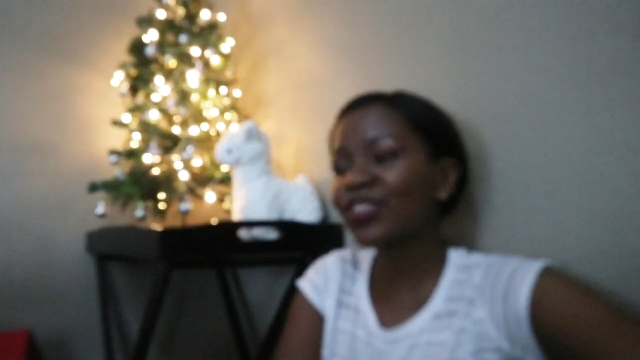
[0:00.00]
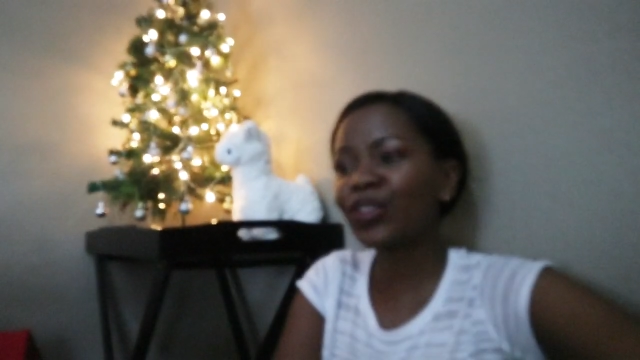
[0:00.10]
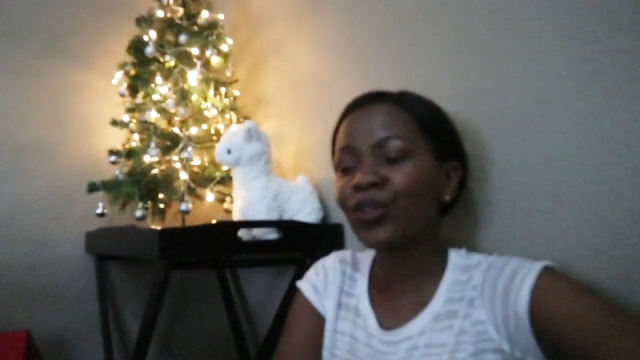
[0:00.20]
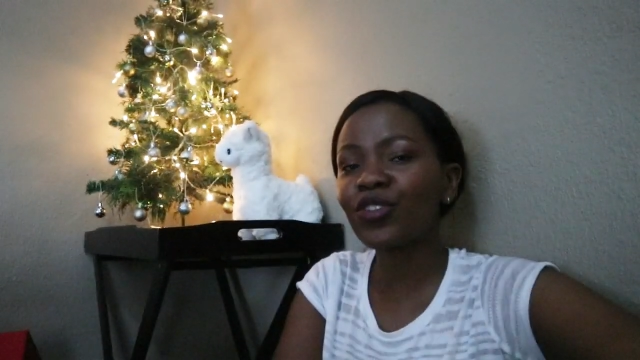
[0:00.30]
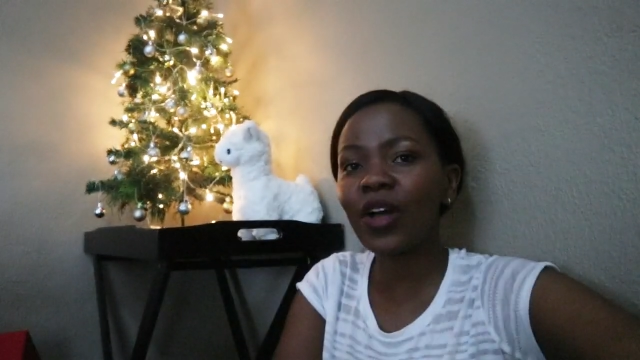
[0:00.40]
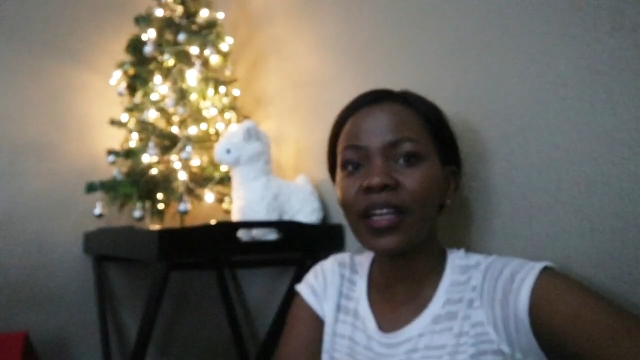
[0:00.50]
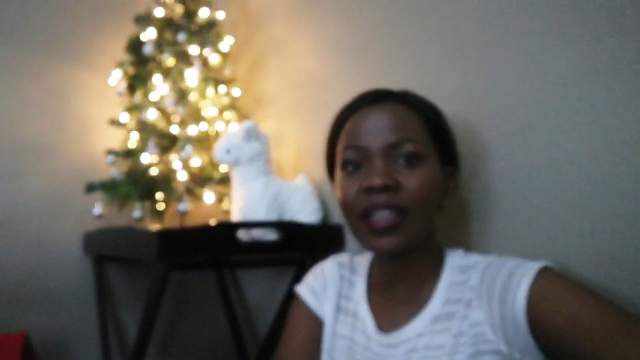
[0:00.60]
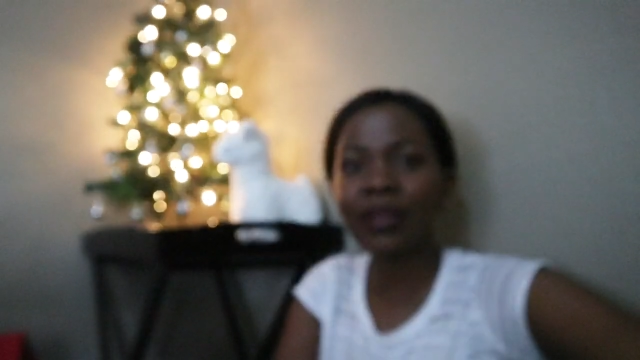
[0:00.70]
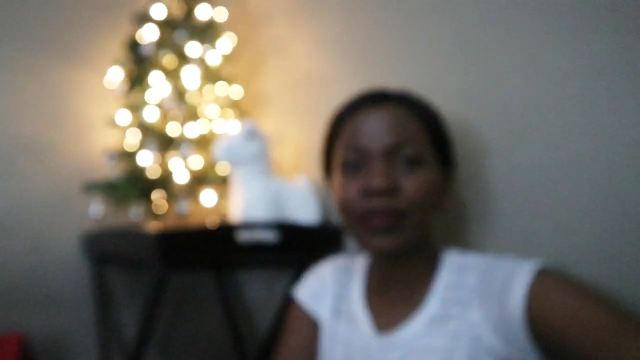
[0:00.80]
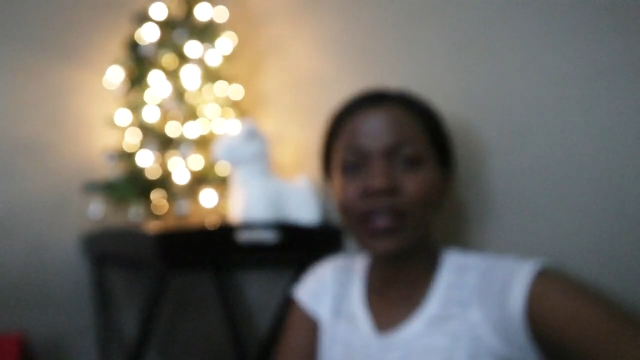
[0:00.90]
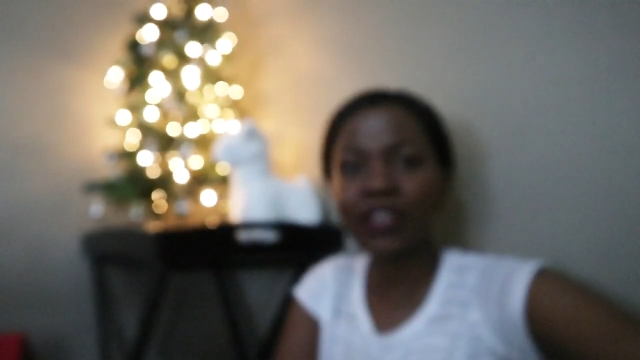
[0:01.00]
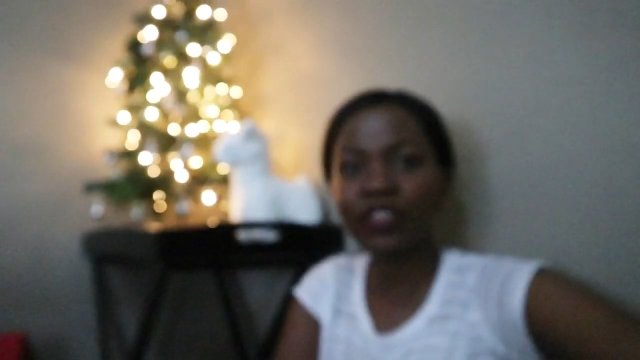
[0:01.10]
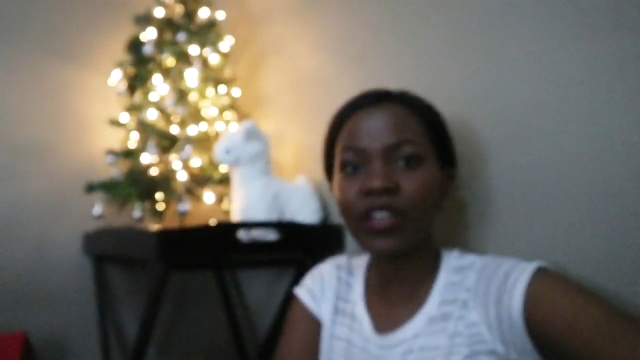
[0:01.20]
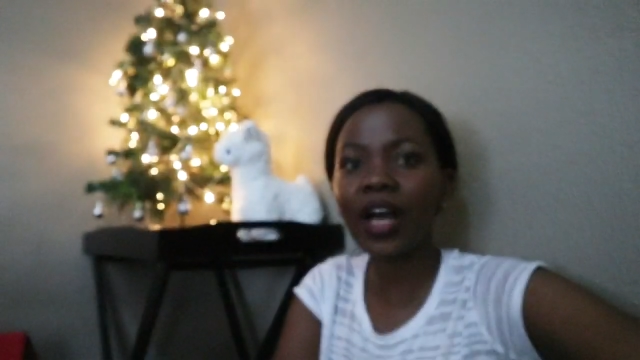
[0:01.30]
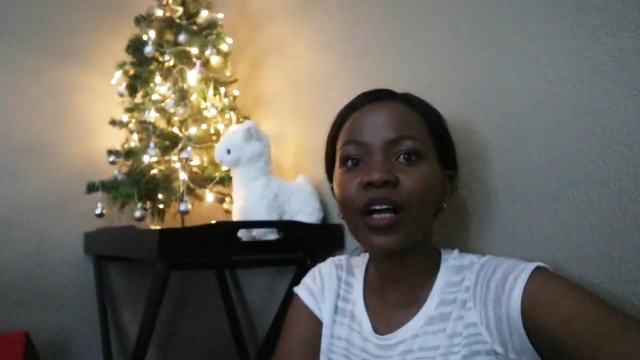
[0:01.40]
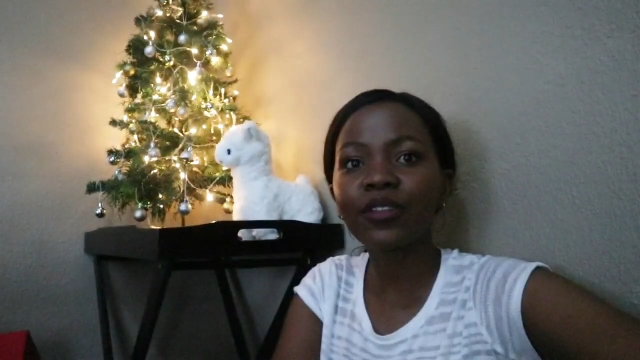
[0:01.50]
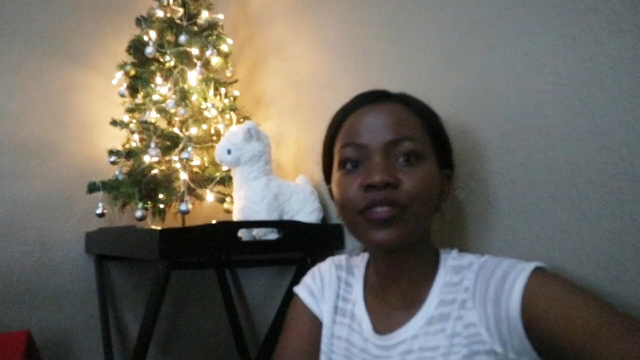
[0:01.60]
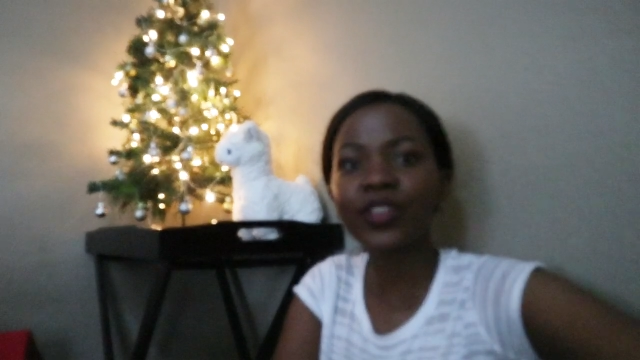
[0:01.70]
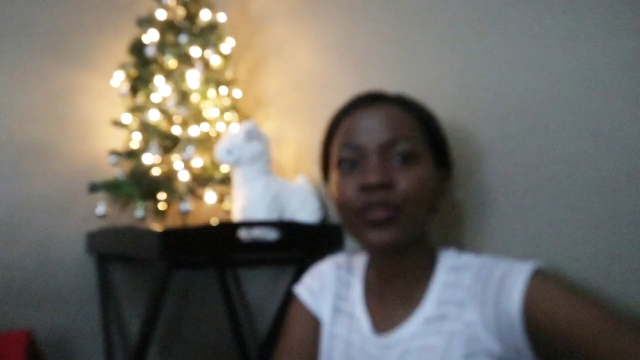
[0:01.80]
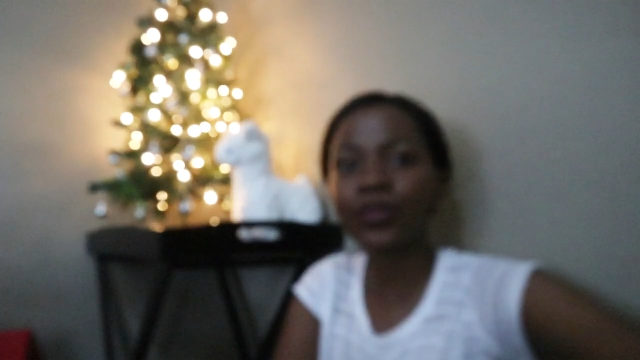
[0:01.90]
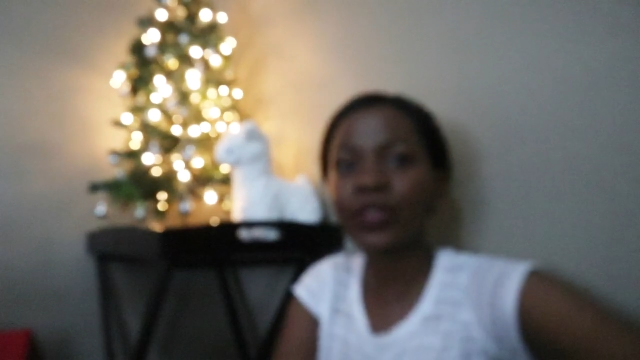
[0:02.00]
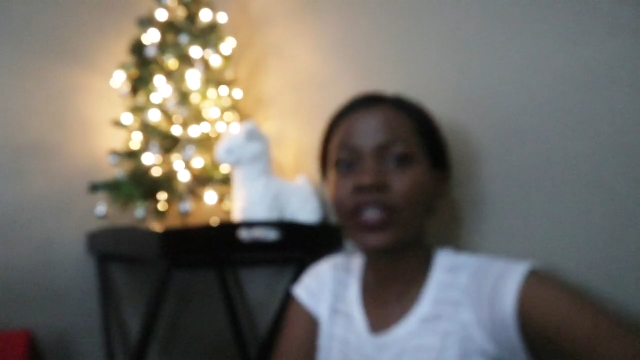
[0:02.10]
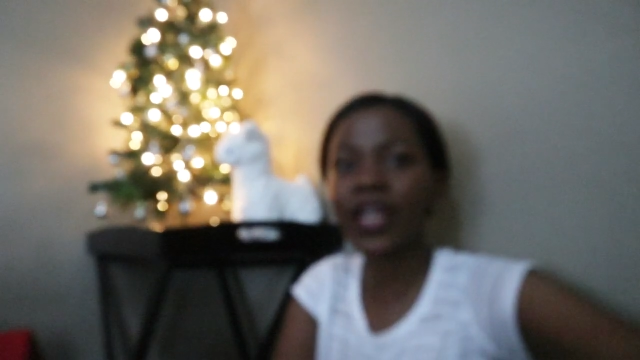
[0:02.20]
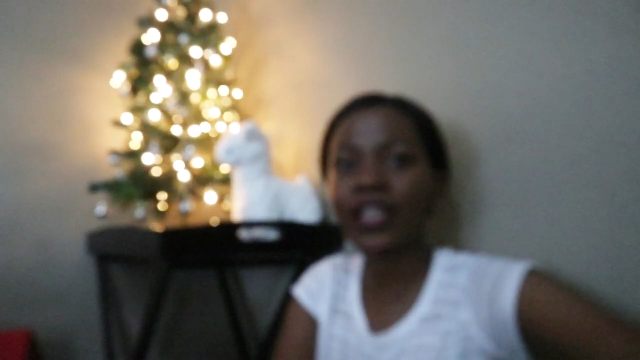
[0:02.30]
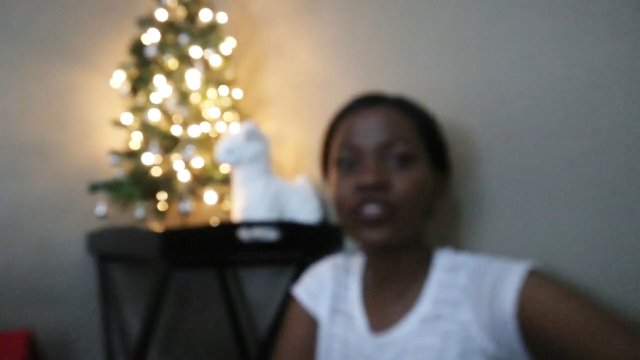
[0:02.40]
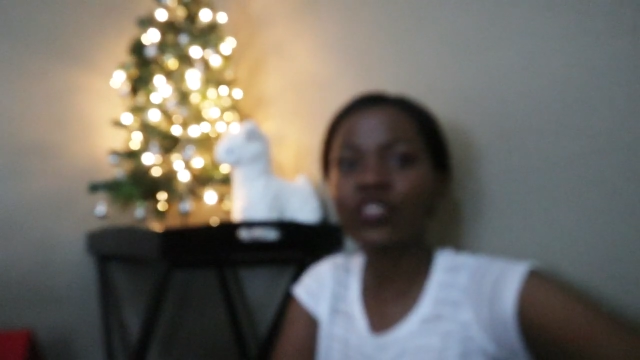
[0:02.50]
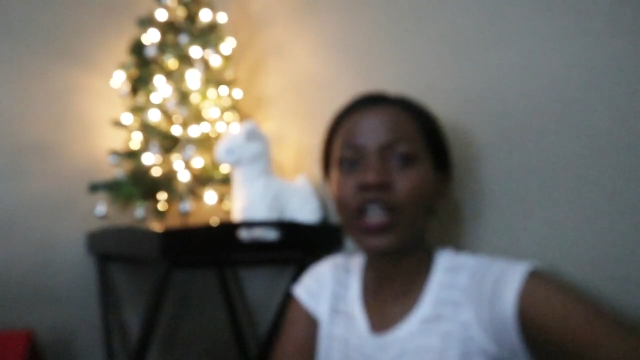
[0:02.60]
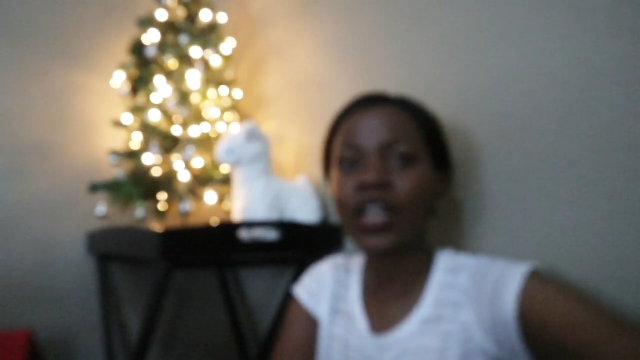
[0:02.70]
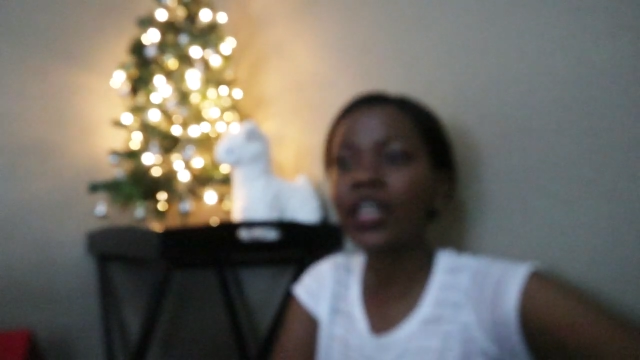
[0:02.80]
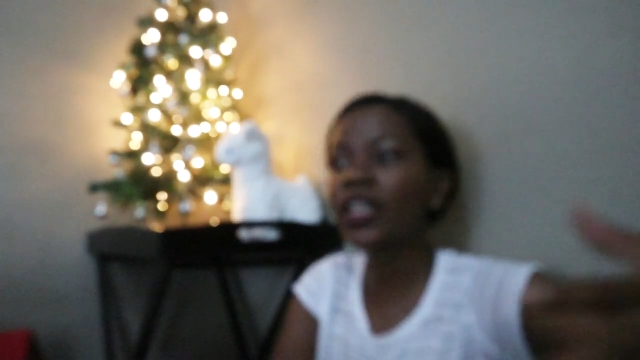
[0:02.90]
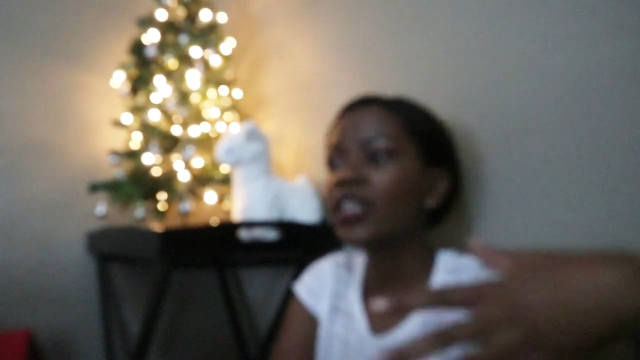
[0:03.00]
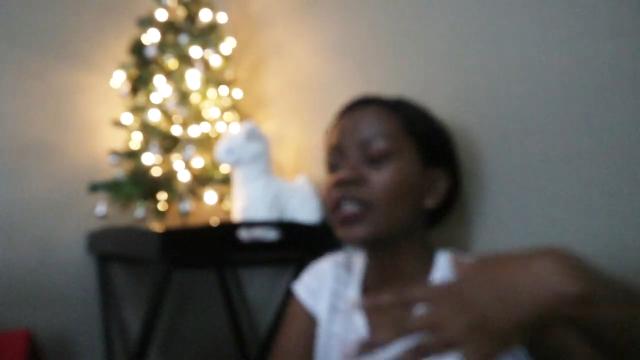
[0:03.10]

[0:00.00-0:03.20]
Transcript: so try to keep an extra outfit or an extra